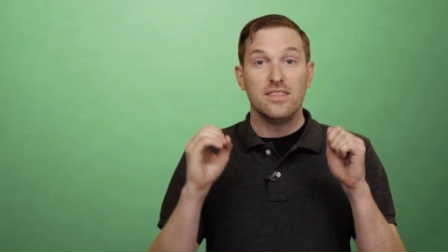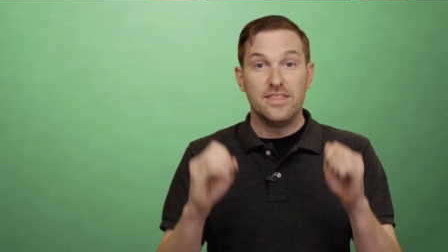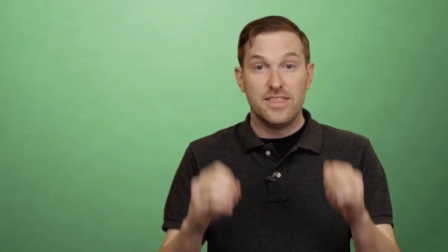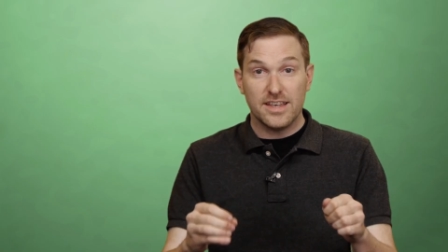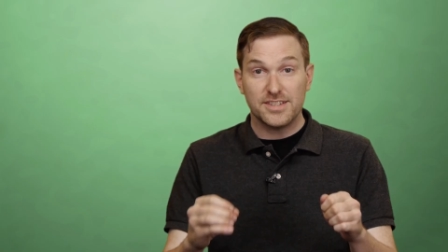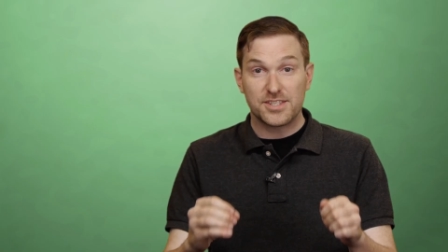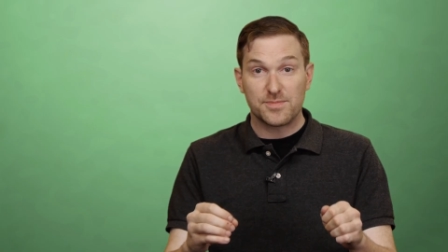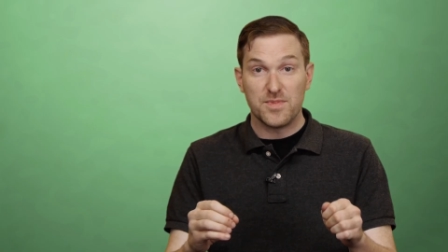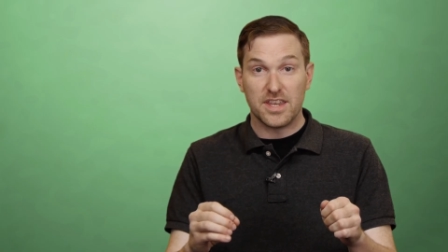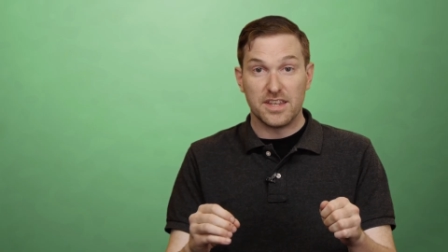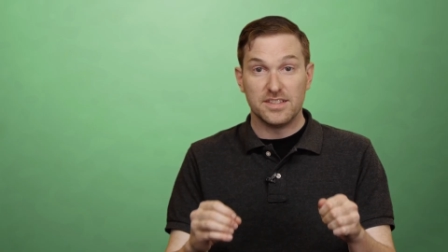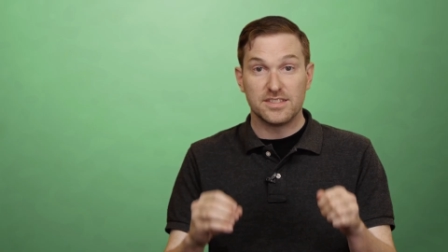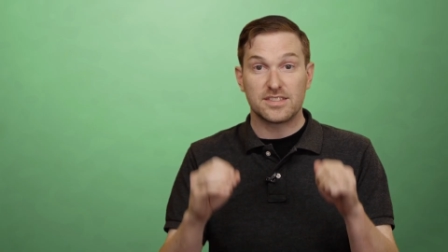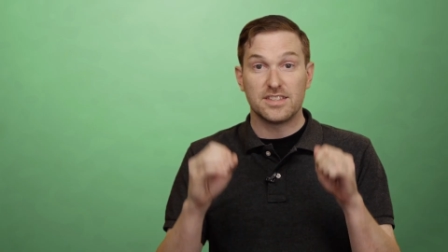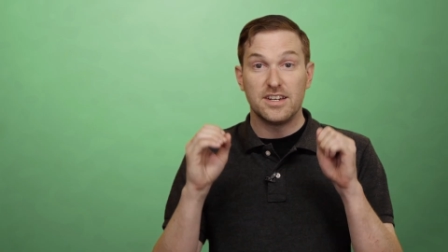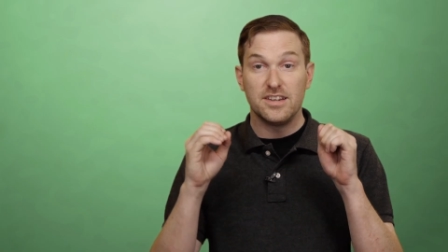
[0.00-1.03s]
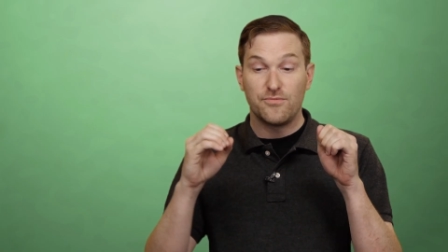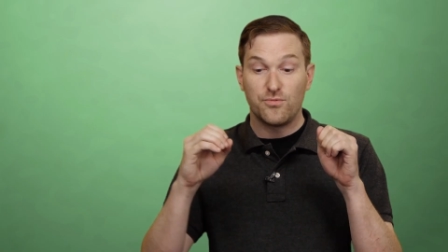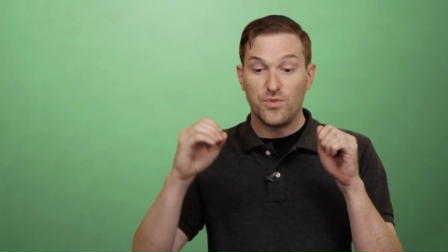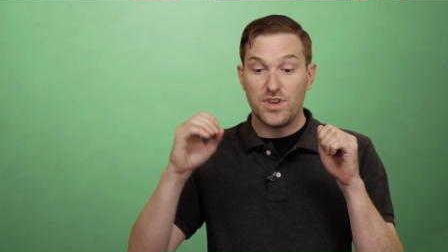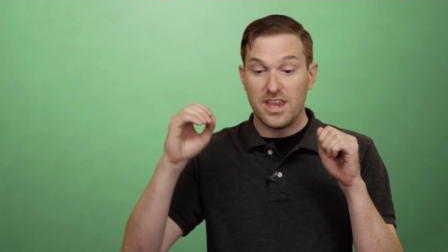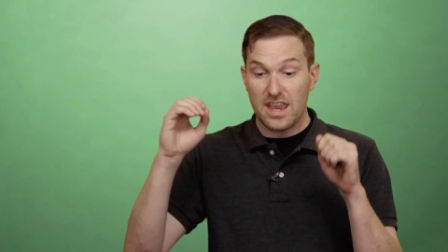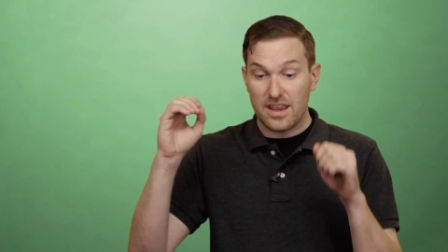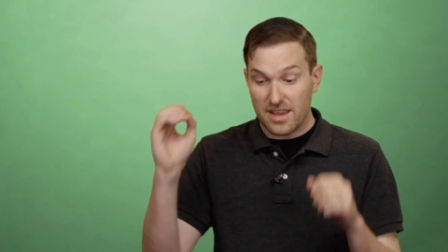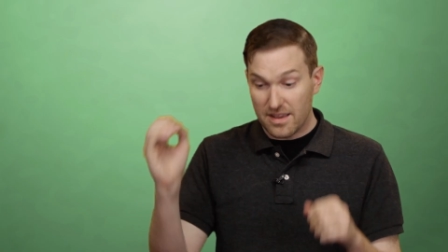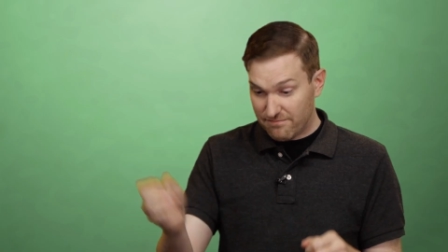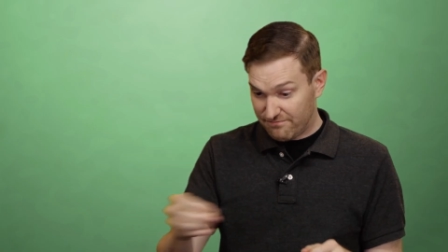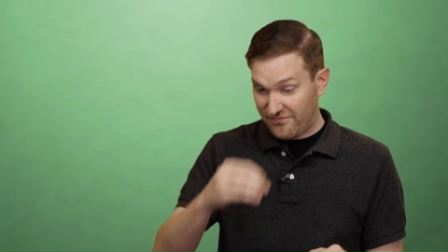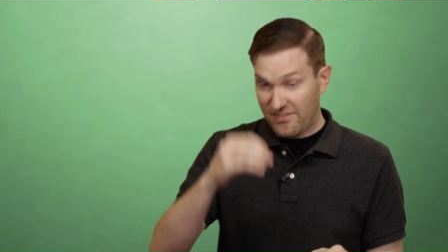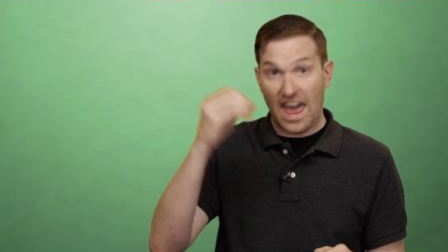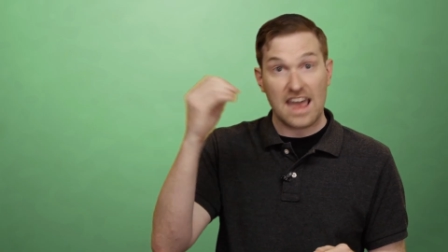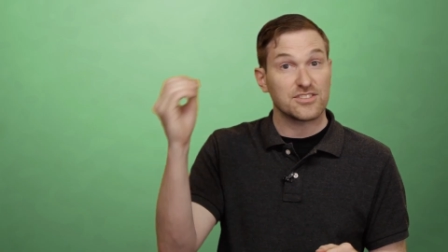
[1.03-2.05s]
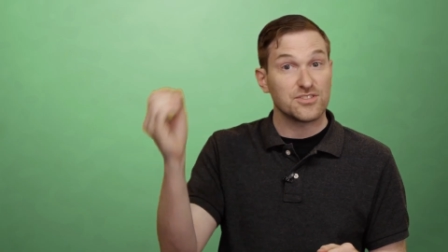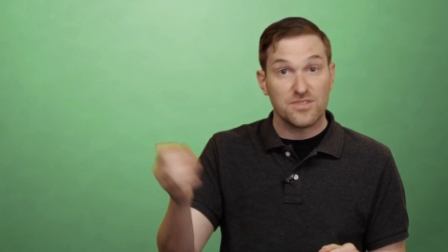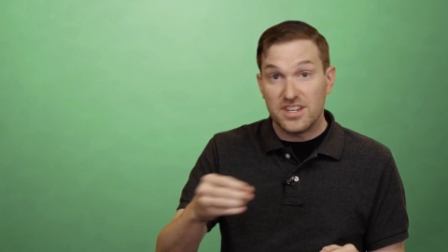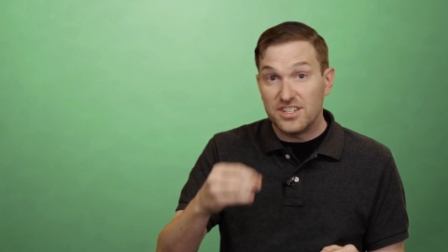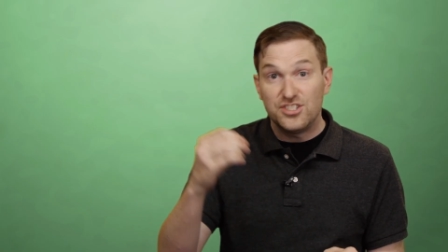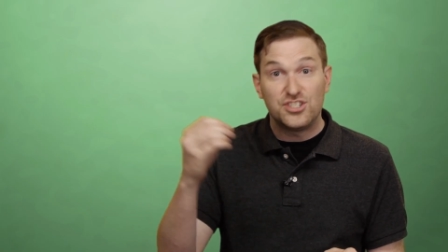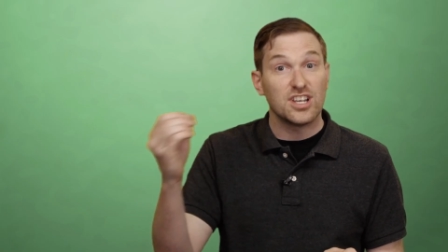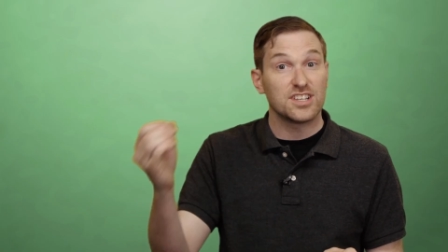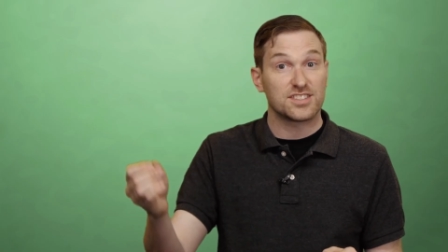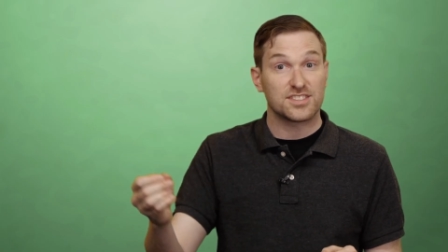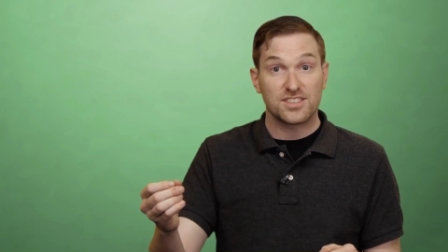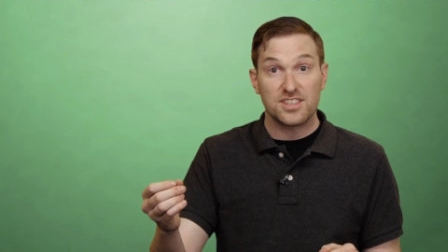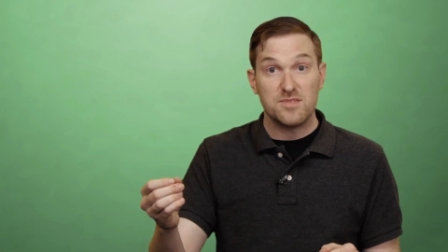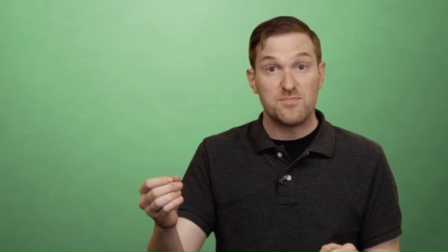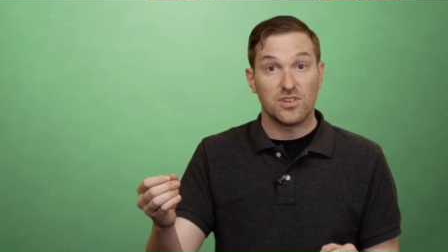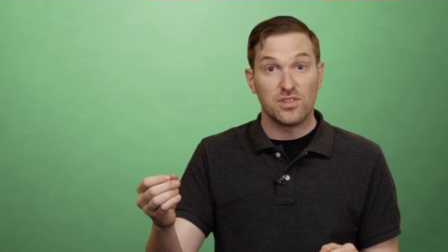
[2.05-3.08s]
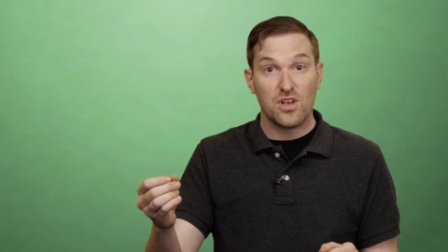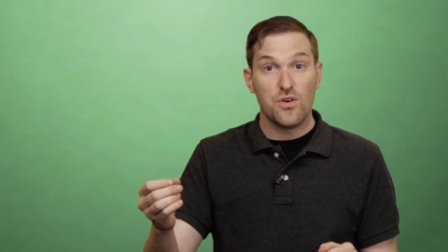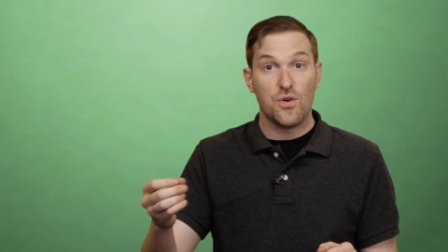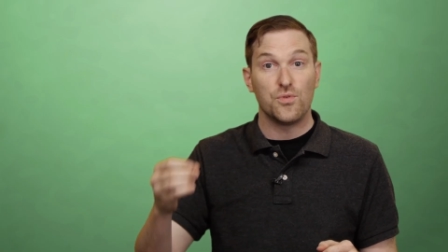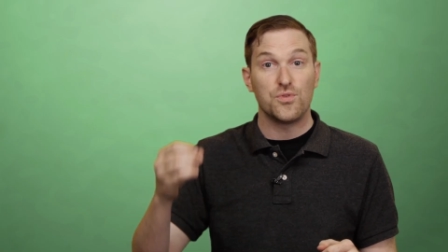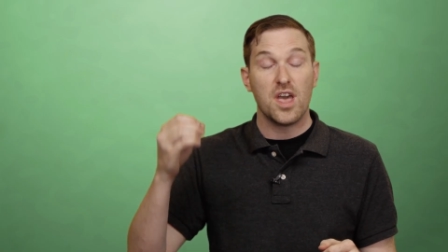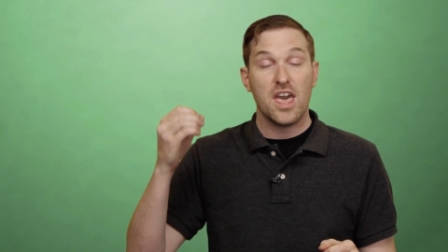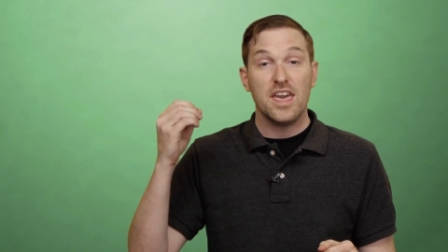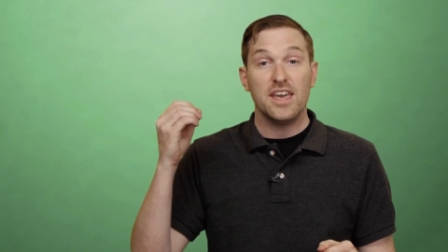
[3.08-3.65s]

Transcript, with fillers: This means that if we factor in just sleep alone,